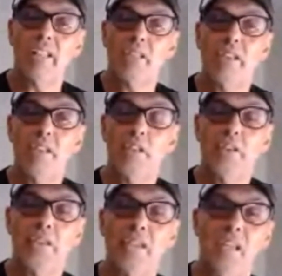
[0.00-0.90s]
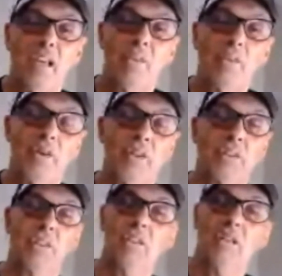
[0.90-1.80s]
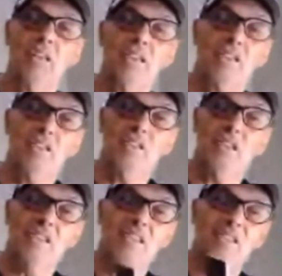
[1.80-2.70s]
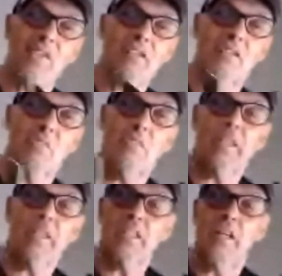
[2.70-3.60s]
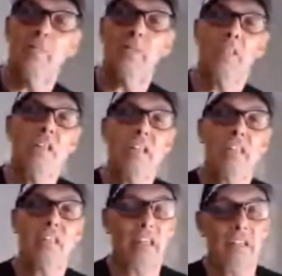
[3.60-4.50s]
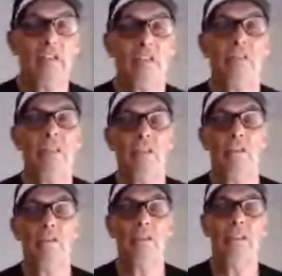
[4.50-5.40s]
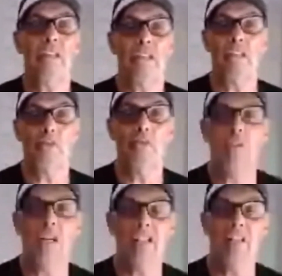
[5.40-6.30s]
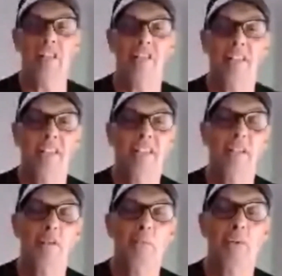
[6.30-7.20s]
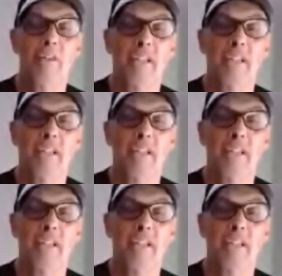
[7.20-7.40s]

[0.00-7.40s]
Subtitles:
If you've got any threats from my subs, send us screenshots, because it's all lies. We're not that sort of people.